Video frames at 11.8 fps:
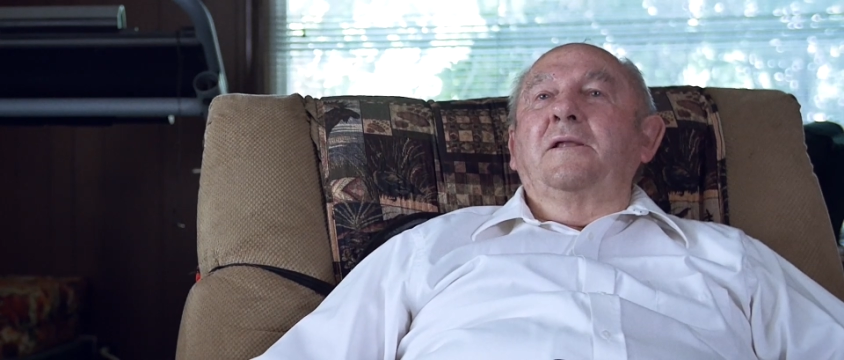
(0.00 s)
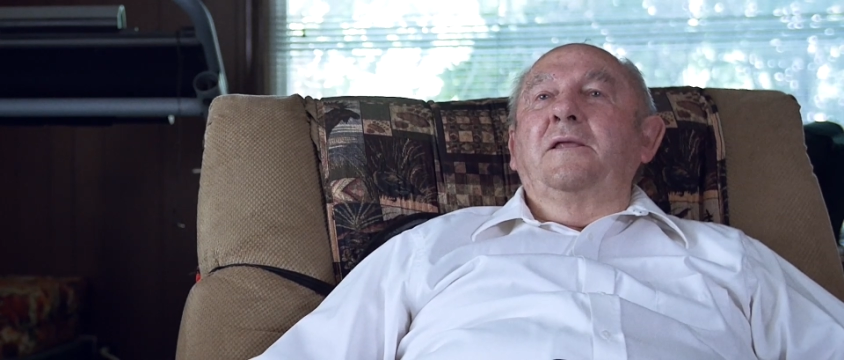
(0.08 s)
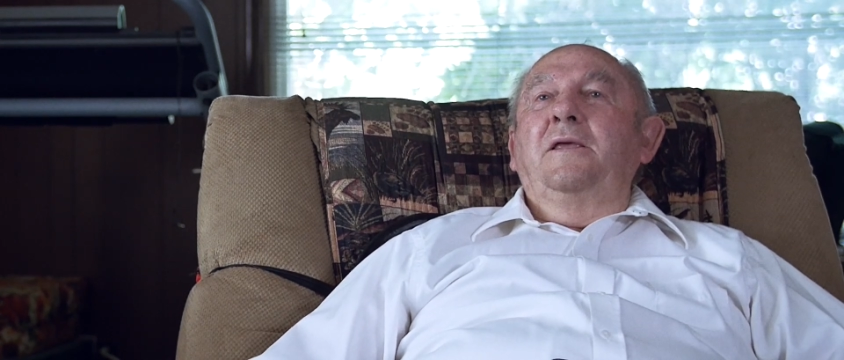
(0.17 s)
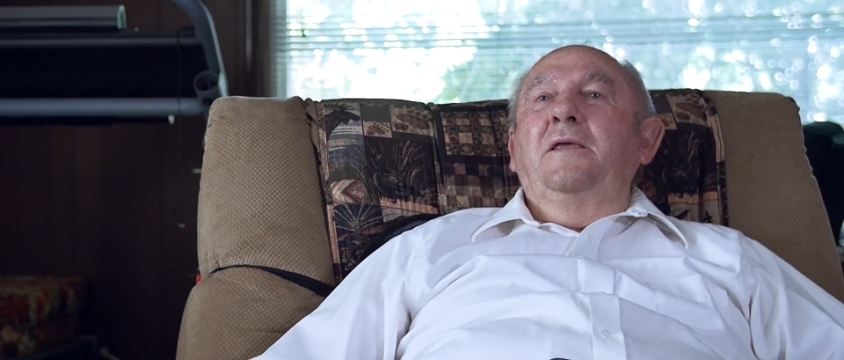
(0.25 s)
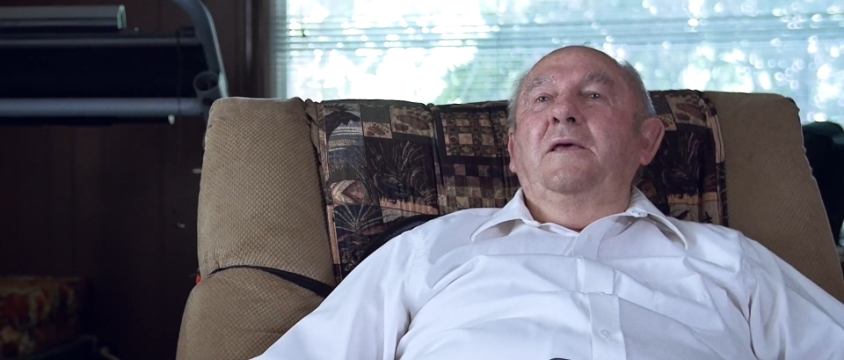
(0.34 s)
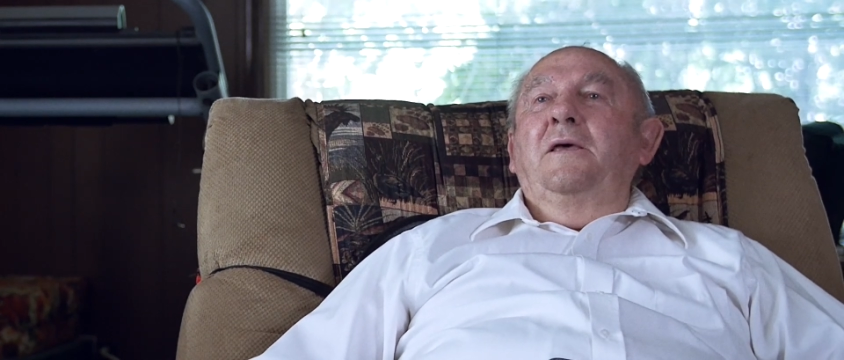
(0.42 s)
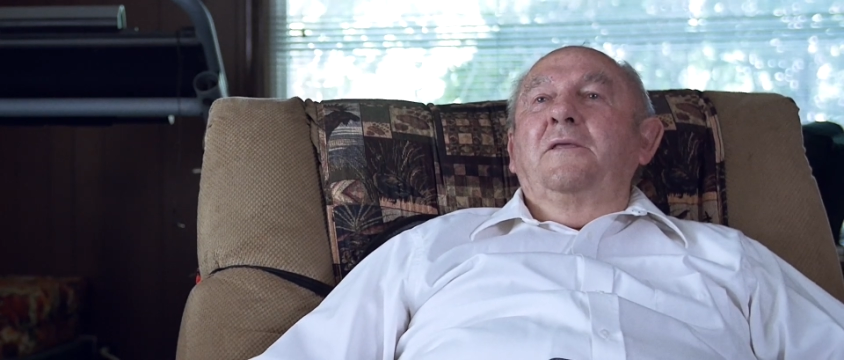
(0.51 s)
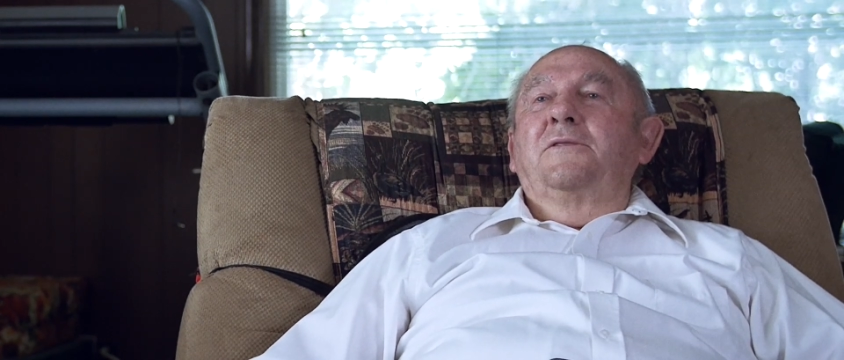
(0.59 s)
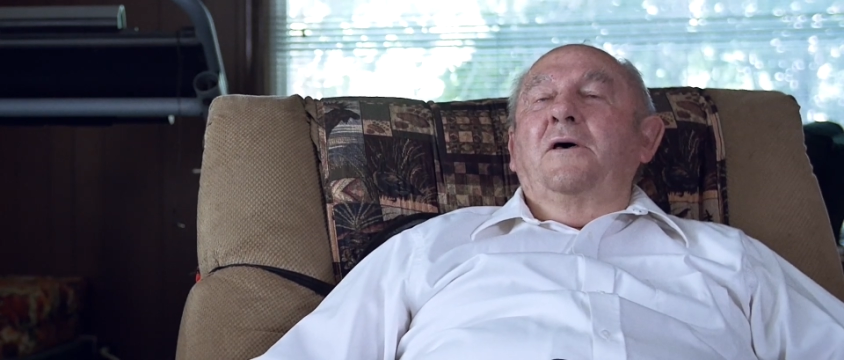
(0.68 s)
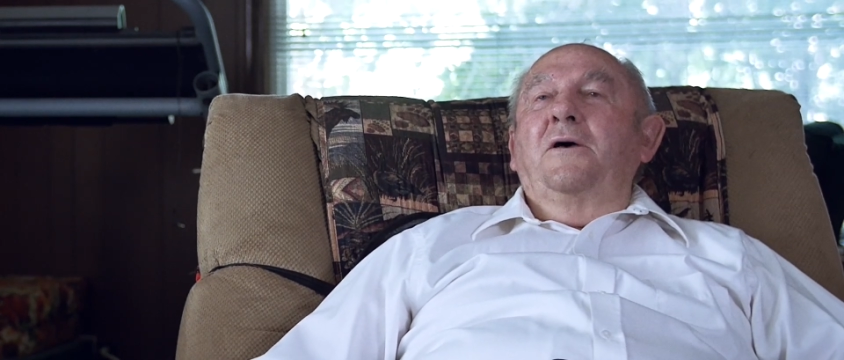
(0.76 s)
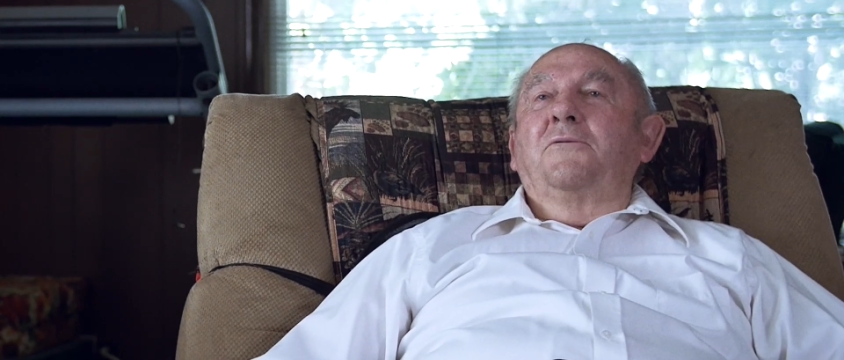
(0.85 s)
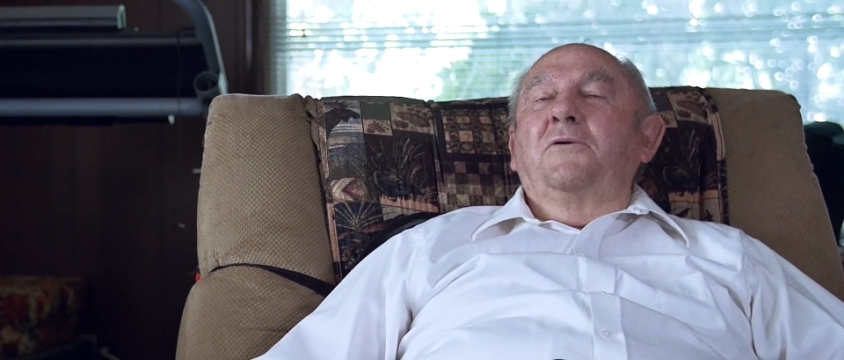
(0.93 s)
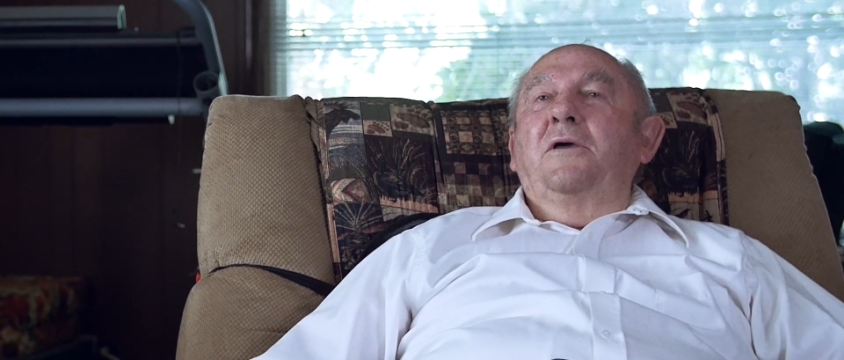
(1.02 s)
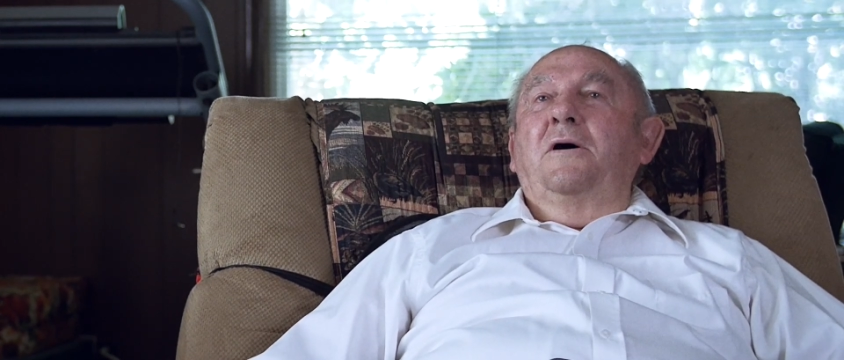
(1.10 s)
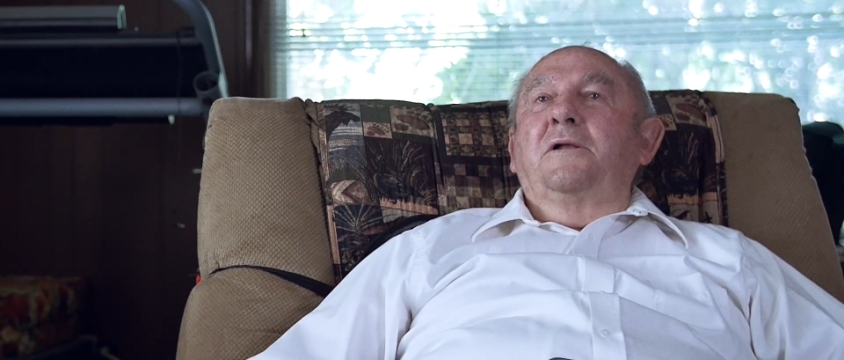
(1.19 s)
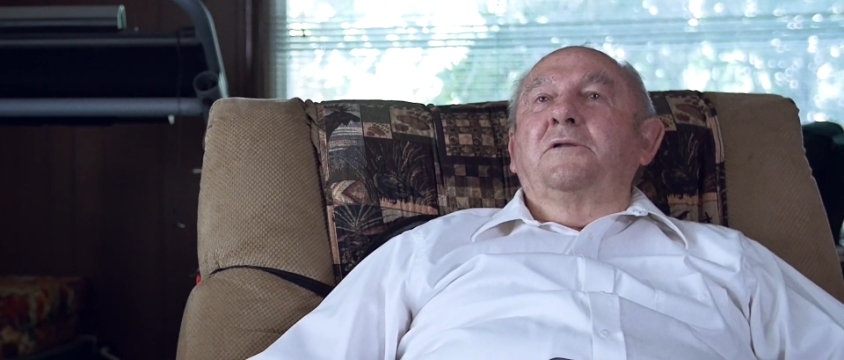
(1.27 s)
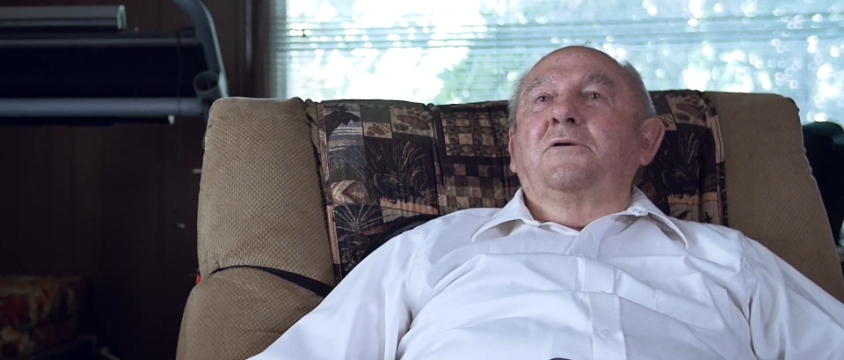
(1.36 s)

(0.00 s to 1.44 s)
and he thought we ought